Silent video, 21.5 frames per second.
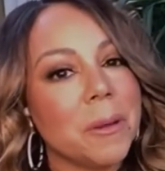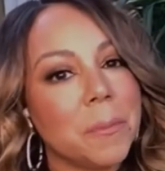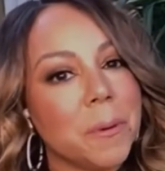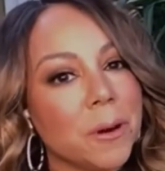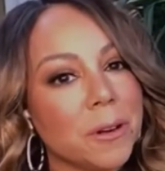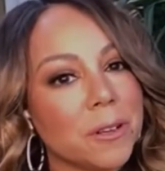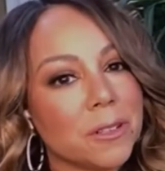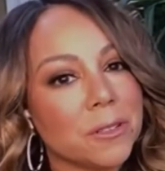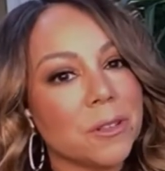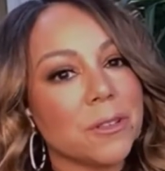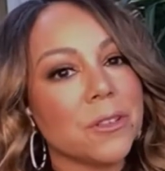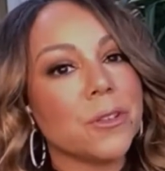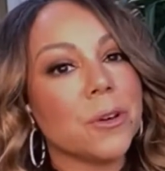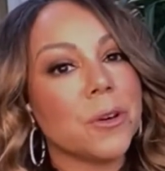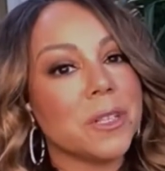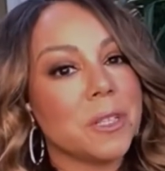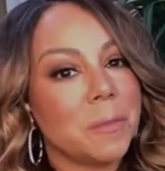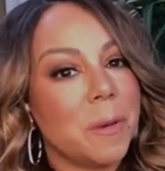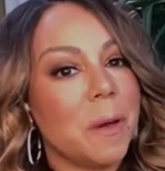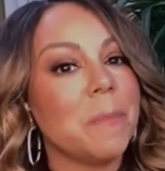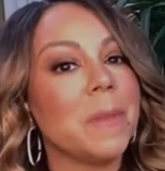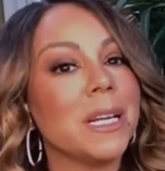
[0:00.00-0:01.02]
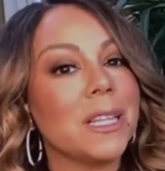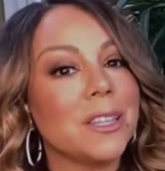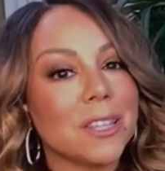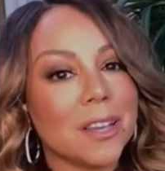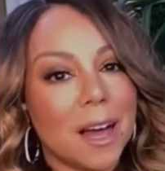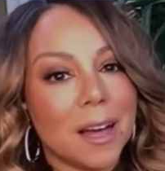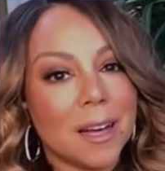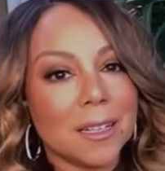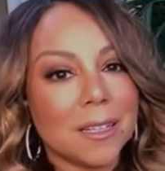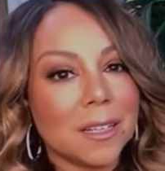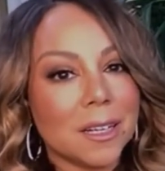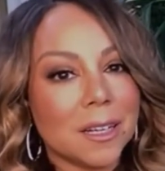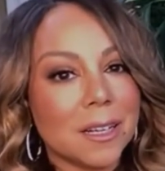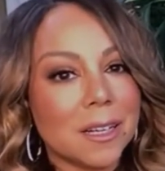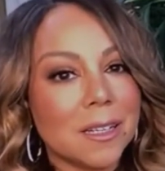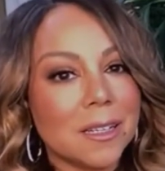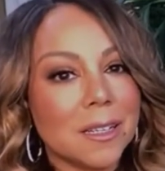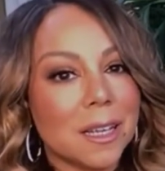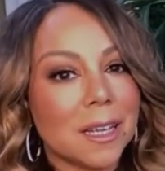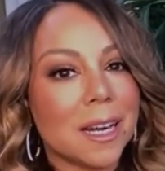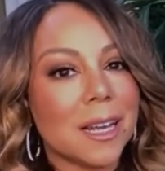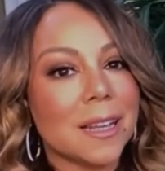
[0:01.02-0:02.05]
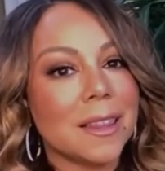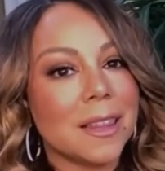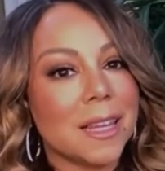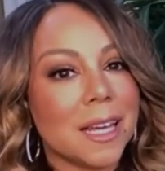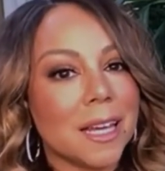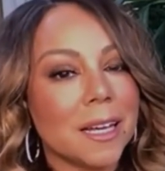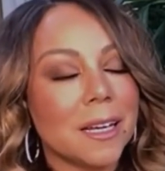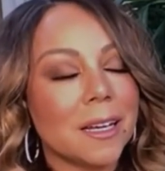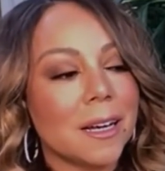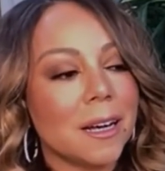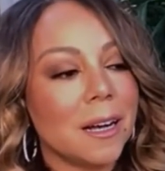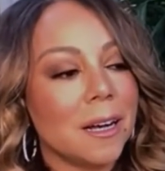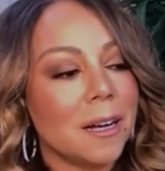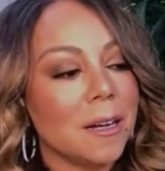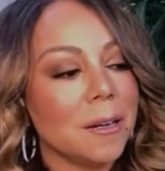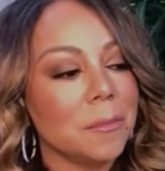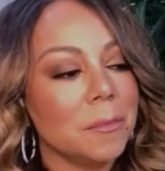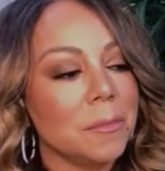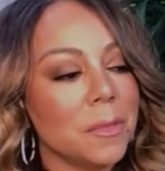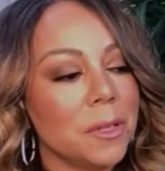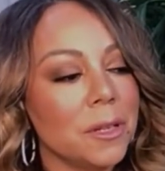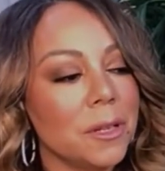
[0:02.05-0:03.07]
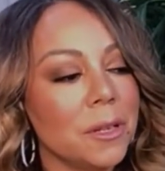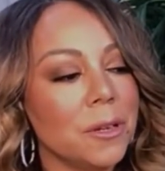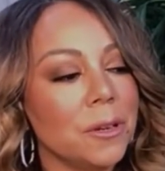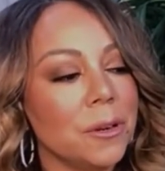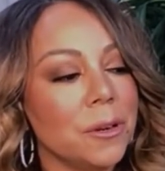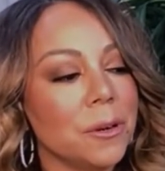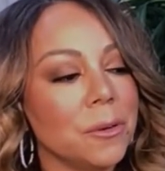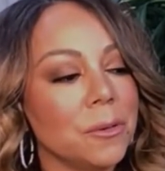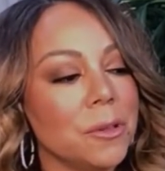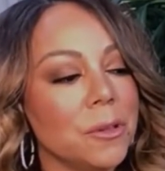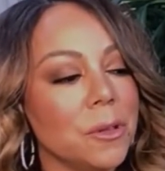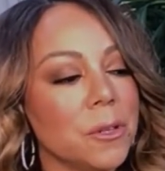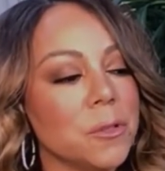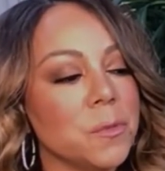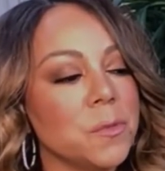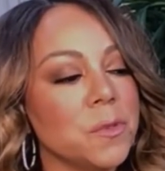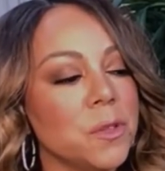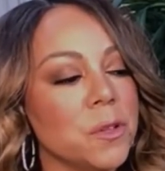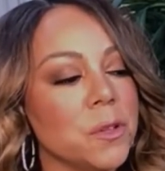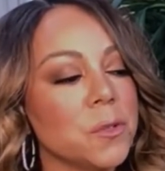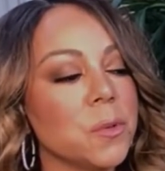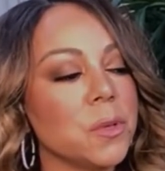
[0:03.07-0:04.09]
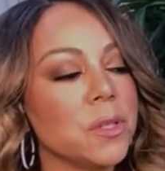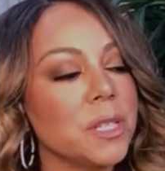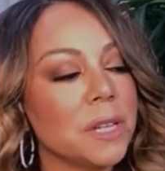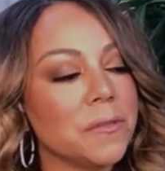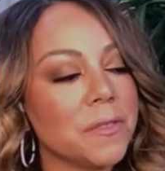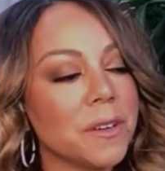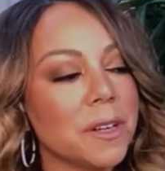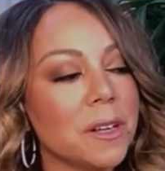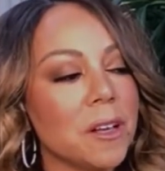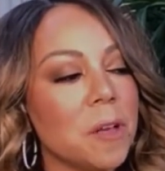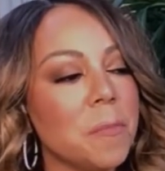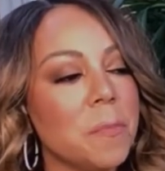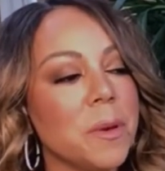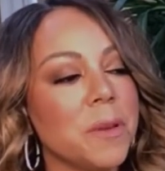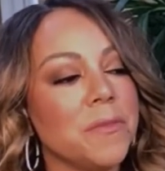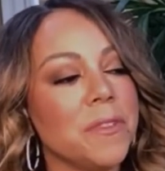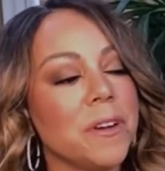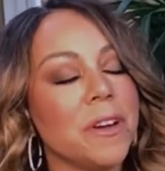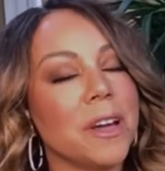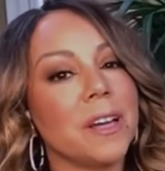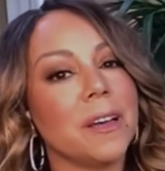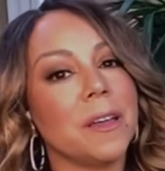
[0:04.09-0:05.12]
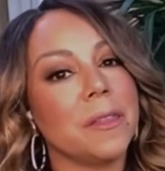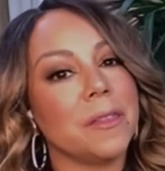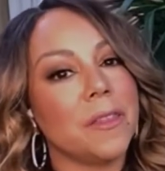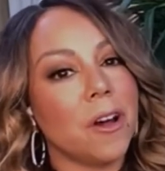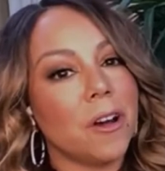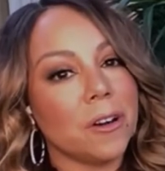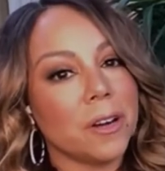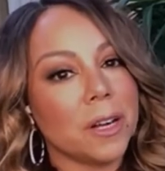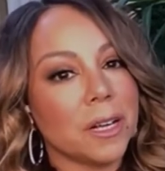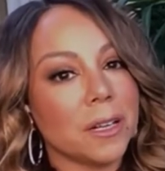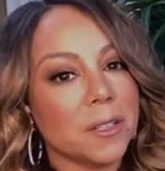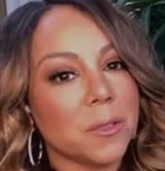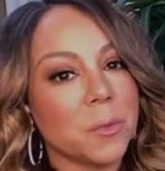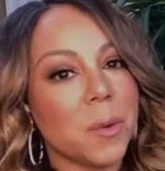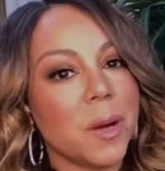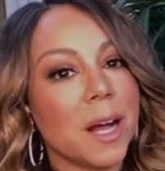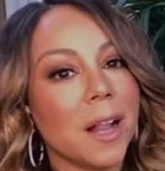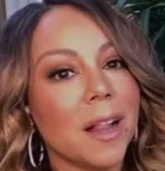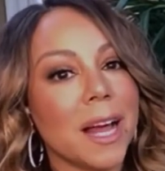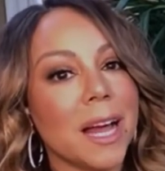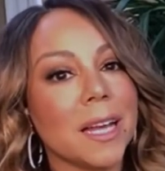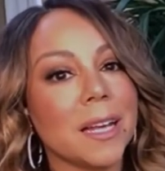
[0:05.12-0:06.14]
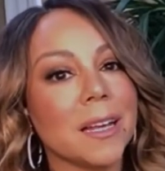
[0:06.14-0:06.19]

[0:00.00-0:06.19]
very personal stories about my childhood that I think, those were difficult, but very cathartic as well.